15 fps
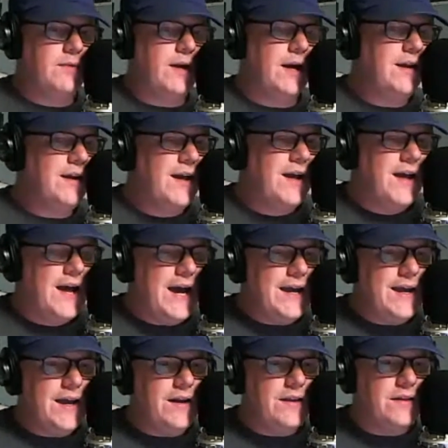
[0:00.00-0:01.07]
I
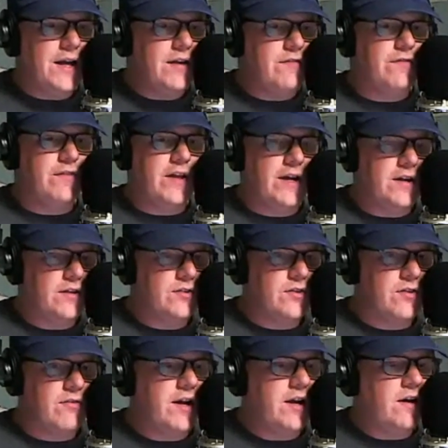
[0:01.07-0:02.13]
kind of like flying under
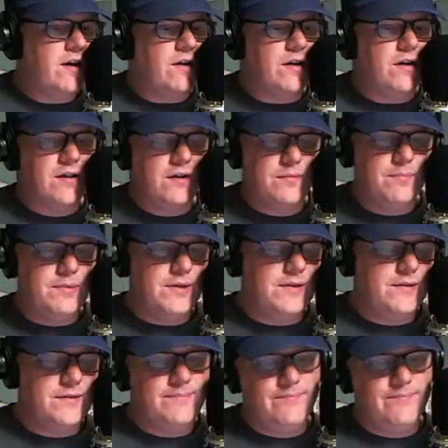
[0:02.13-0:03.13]
the radar, but